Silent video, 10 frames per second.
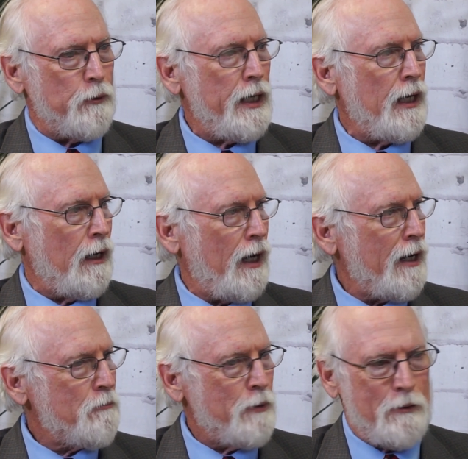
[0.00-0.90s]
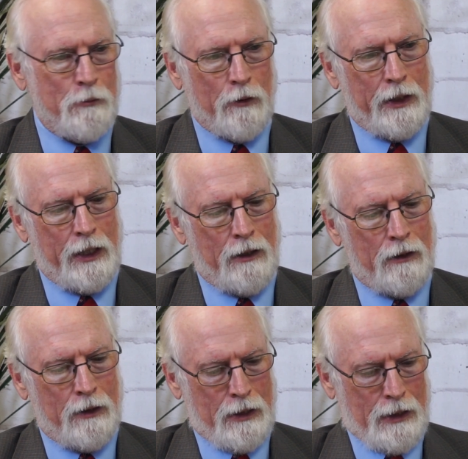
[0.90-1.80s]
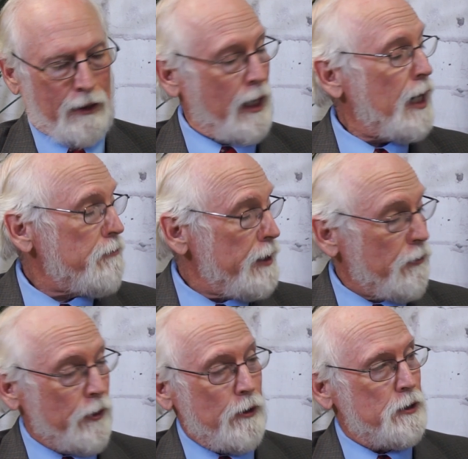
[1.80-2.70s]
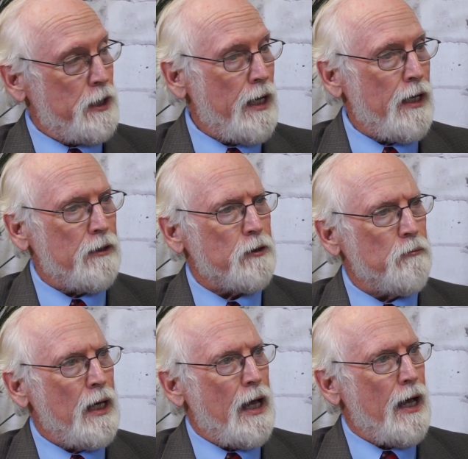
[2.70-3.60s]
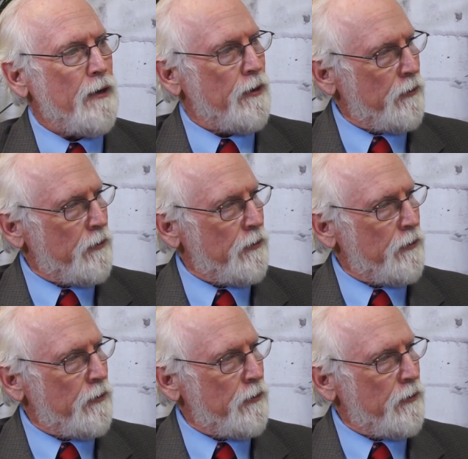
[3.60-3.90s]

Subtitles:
We had a lot of people there, a lot of enthusiasm, and the